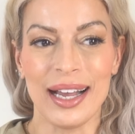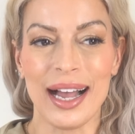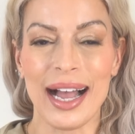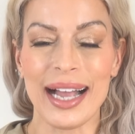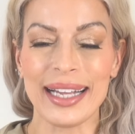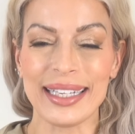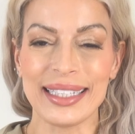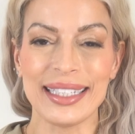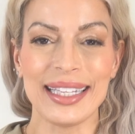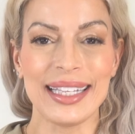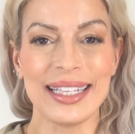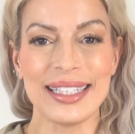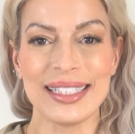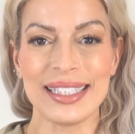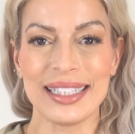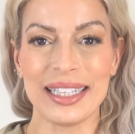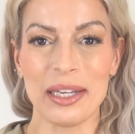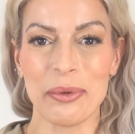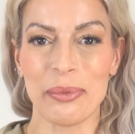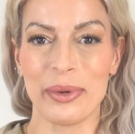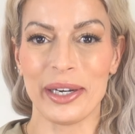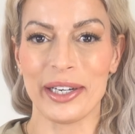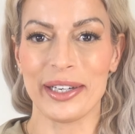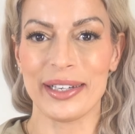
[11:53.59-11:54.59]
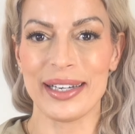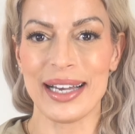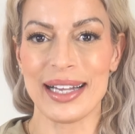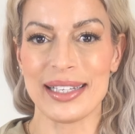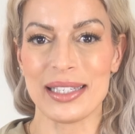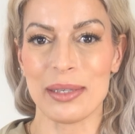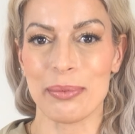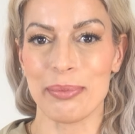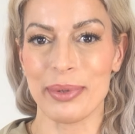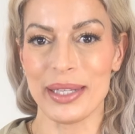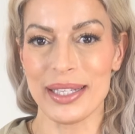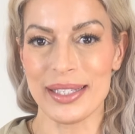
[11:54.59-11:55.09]
I can easily wear it
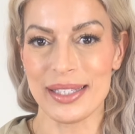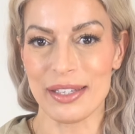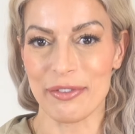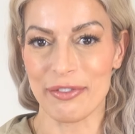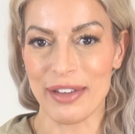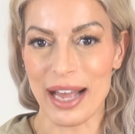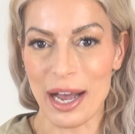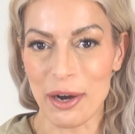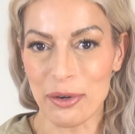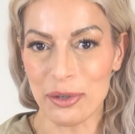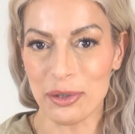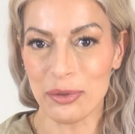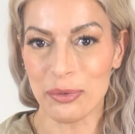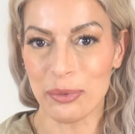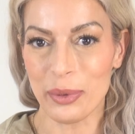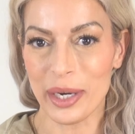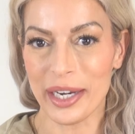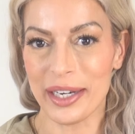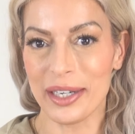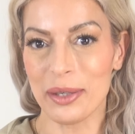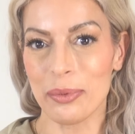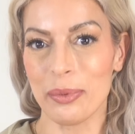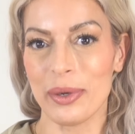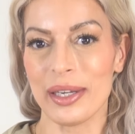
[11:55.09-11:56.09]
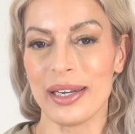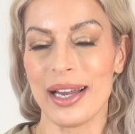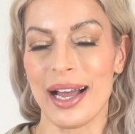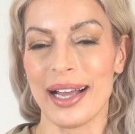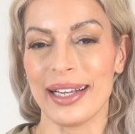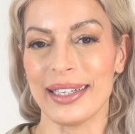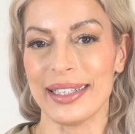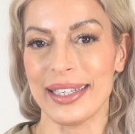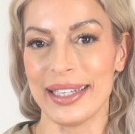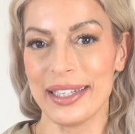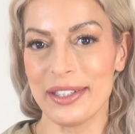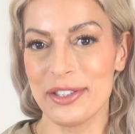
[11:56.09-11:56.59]
as a piece of outerwear when
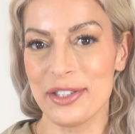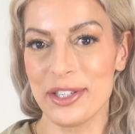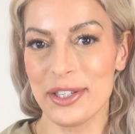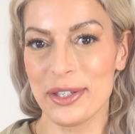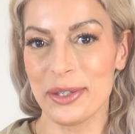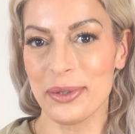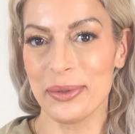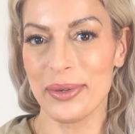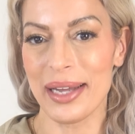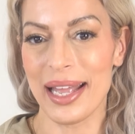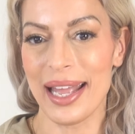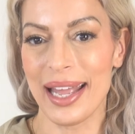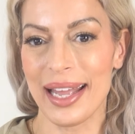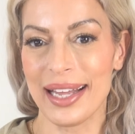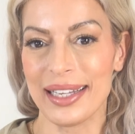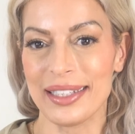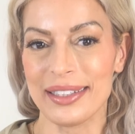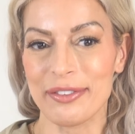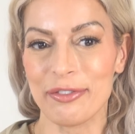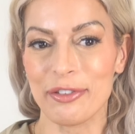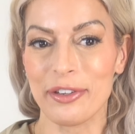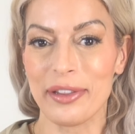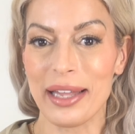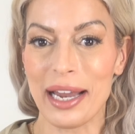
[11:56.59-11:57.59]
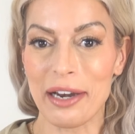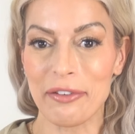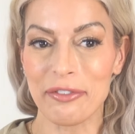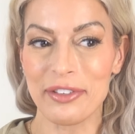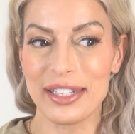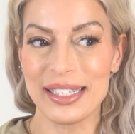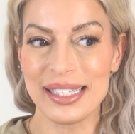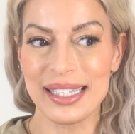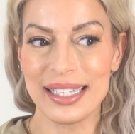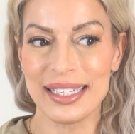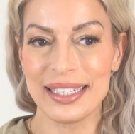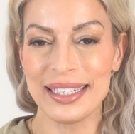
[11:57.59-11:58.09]
I need to, and for that
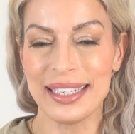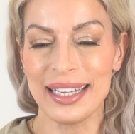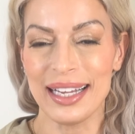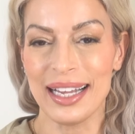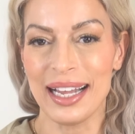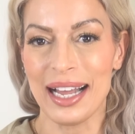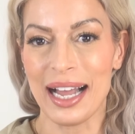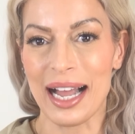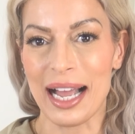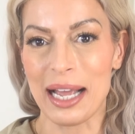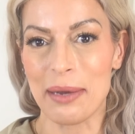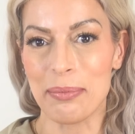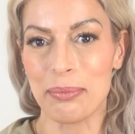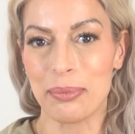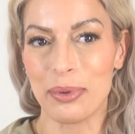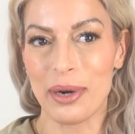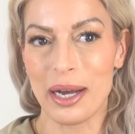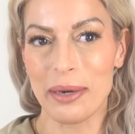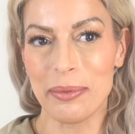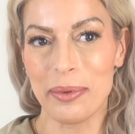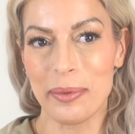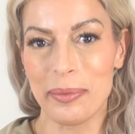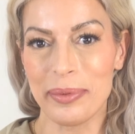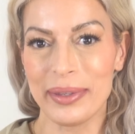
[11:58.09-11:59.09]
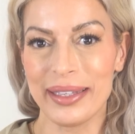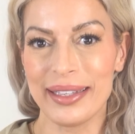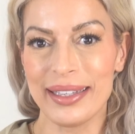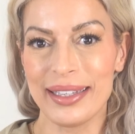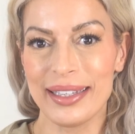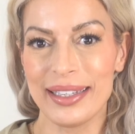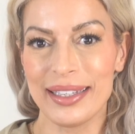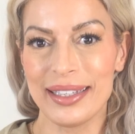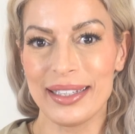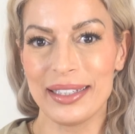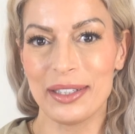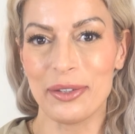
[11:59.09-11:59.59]
reason, I'm
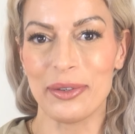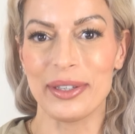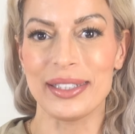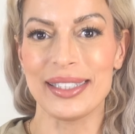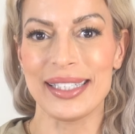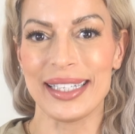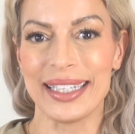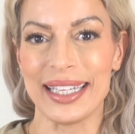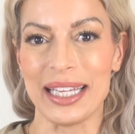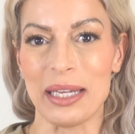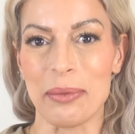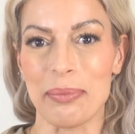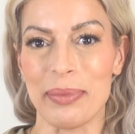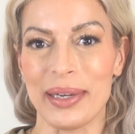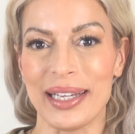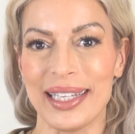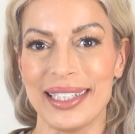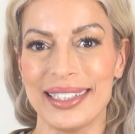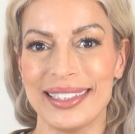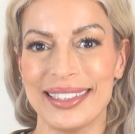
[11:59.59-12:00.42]
probably going to keep it.